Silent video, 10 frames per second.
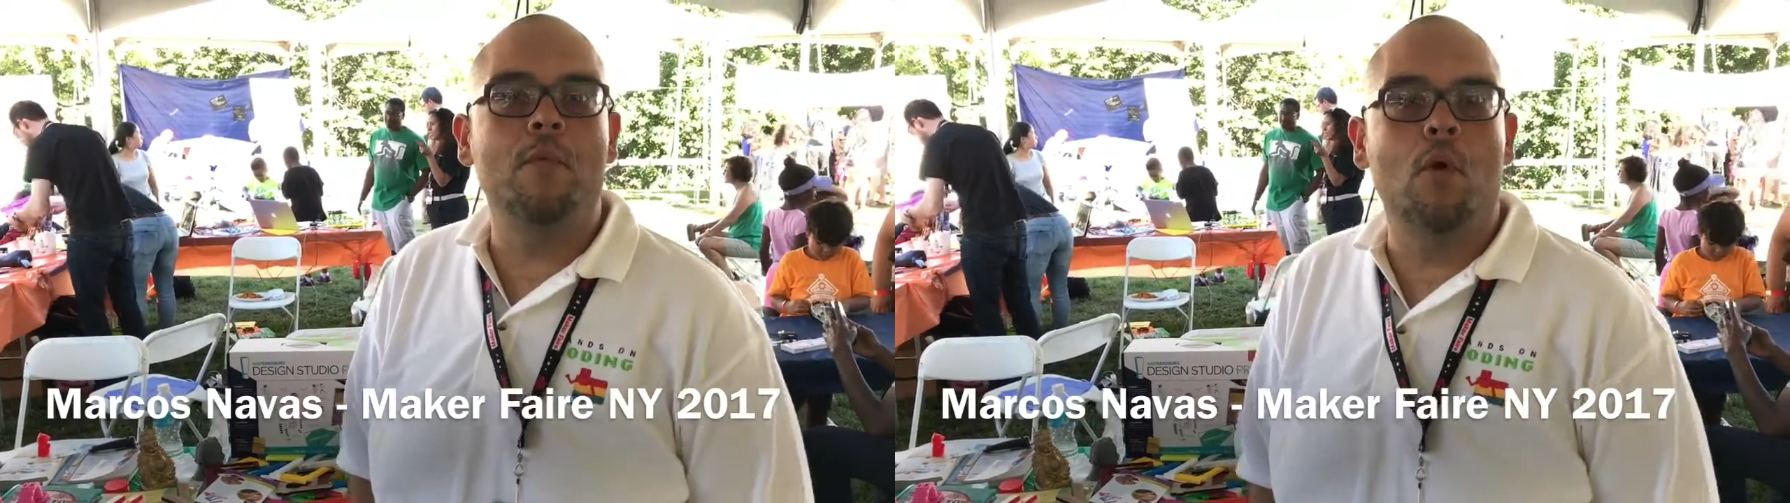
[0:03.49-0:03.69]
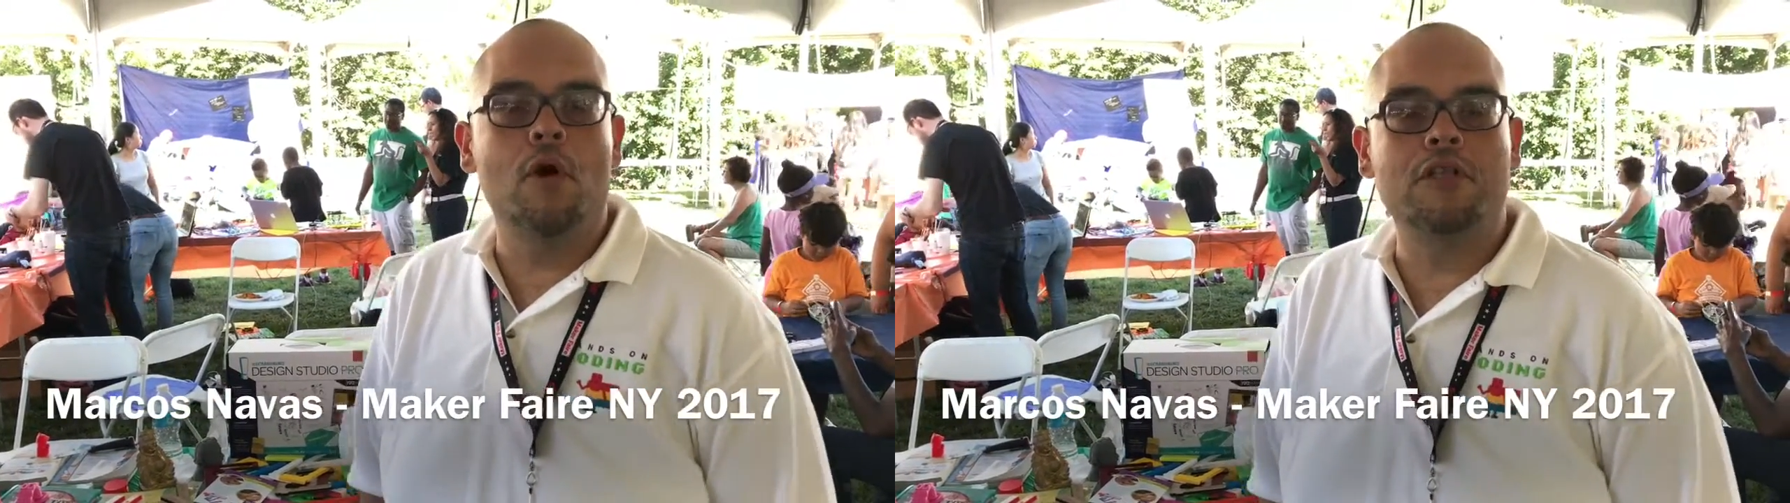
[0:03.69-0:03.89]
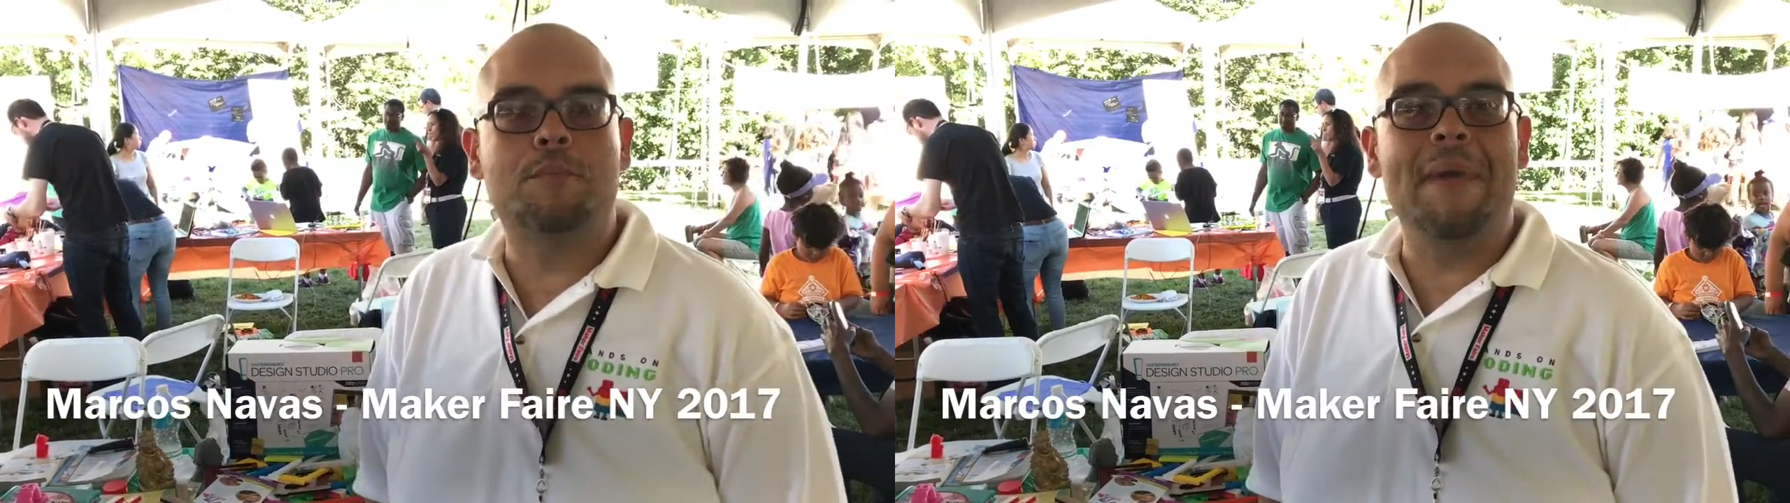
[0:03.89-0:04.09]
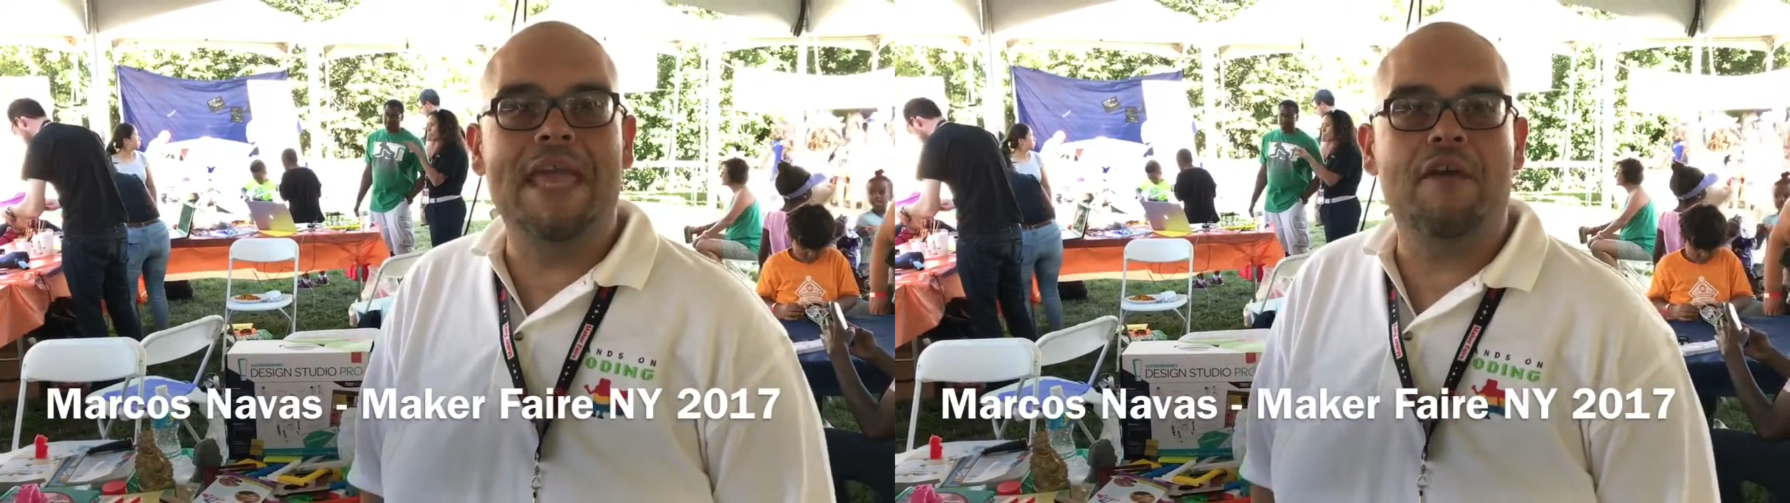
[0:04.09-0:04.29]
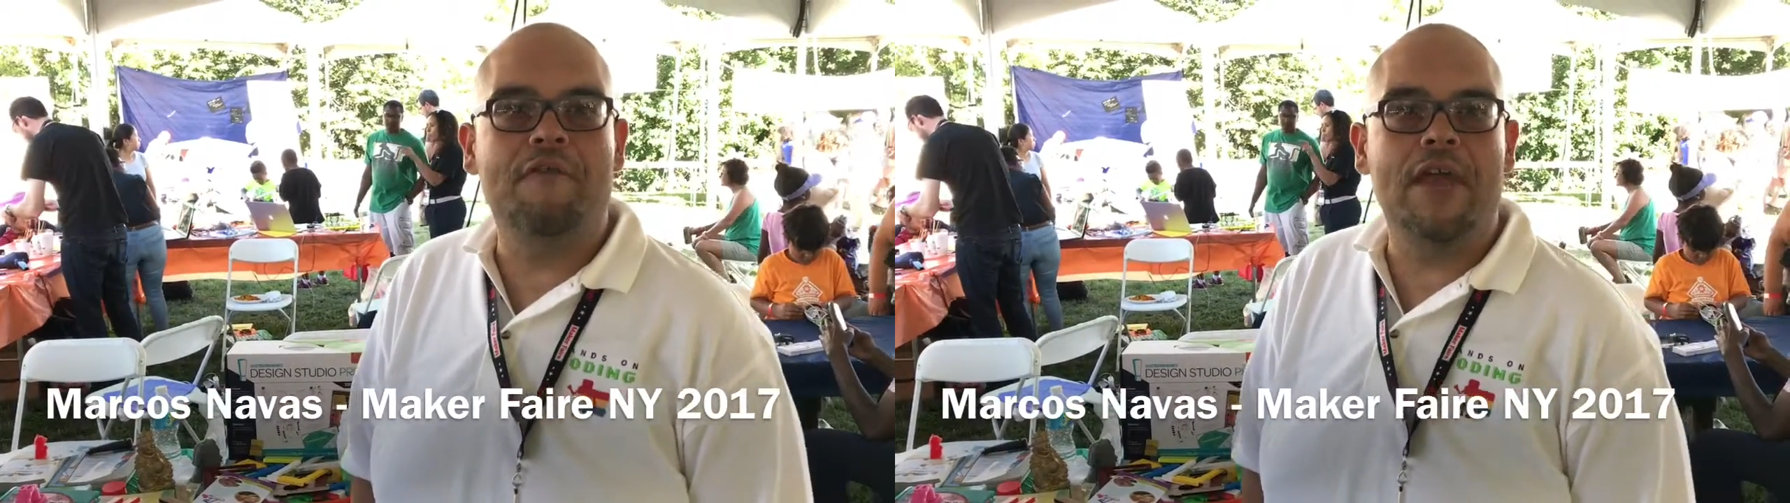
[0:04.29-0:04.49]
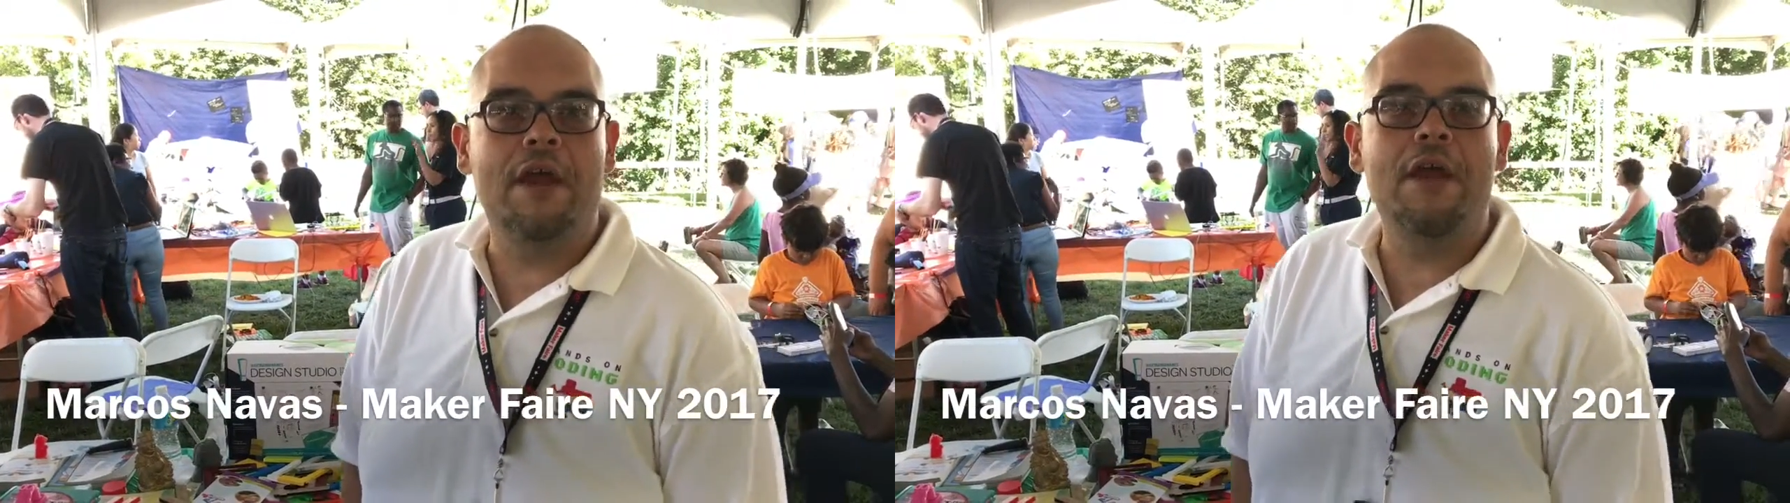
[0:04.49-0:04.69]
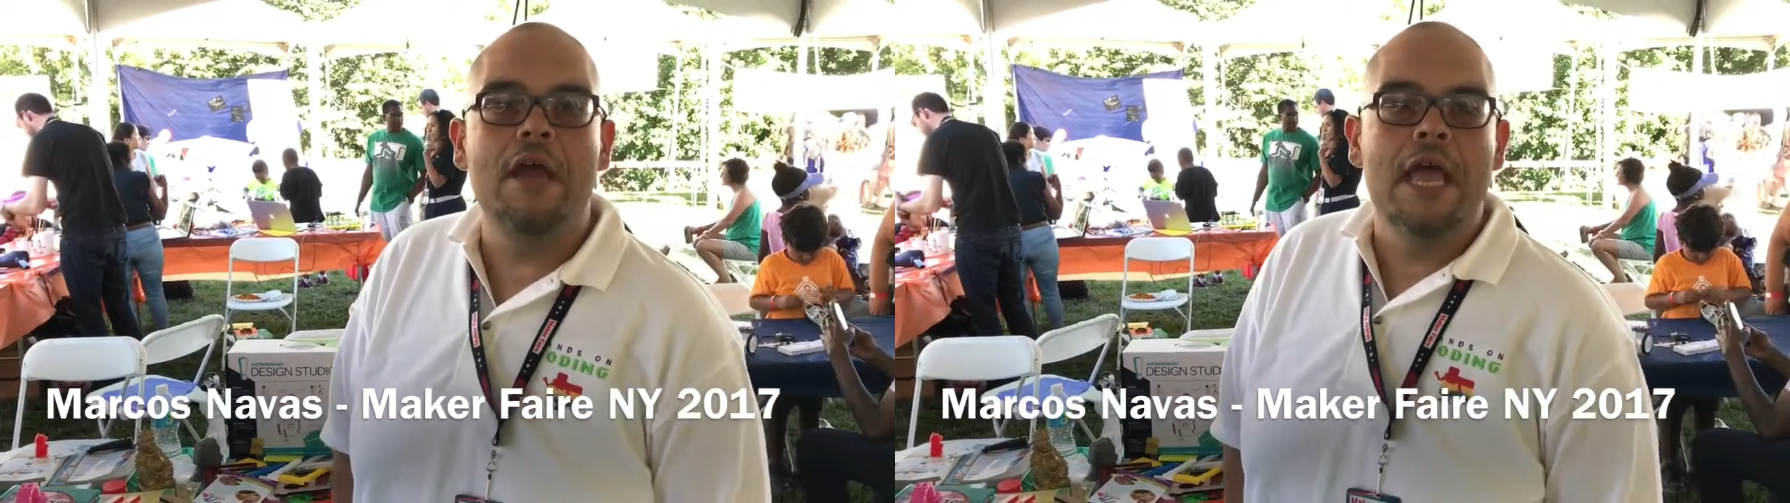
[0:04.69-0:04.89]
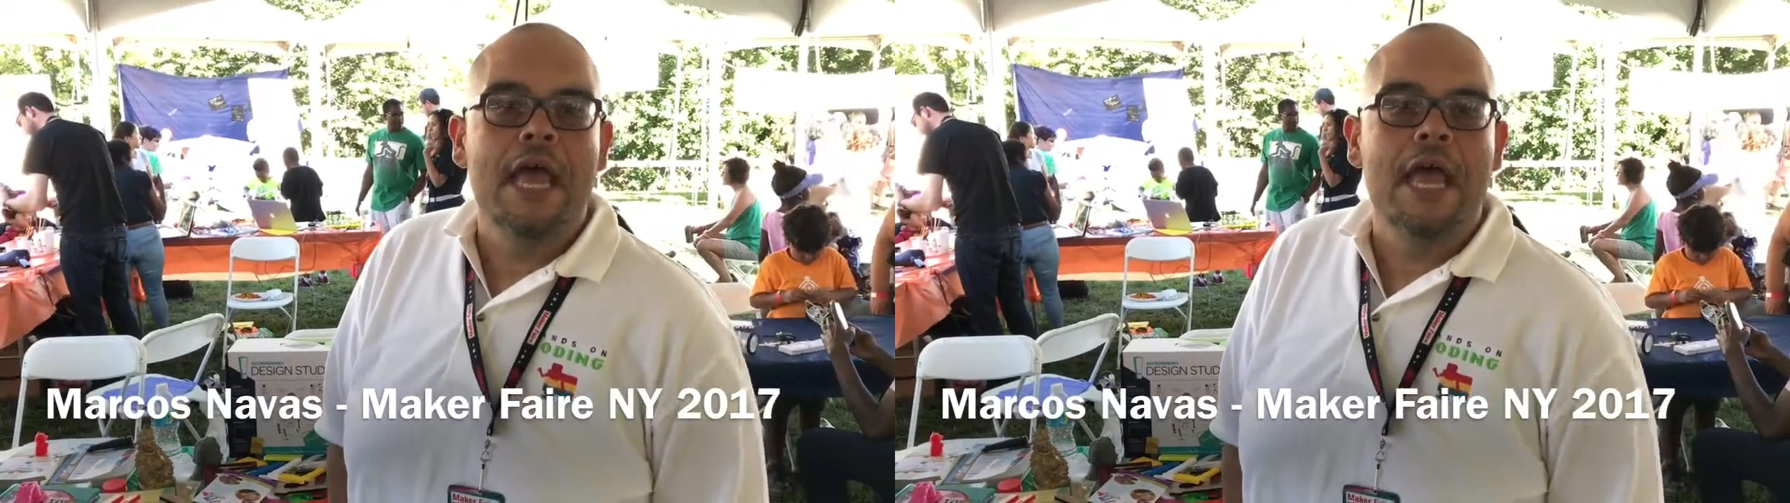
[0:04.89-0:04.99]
World's Maker Faire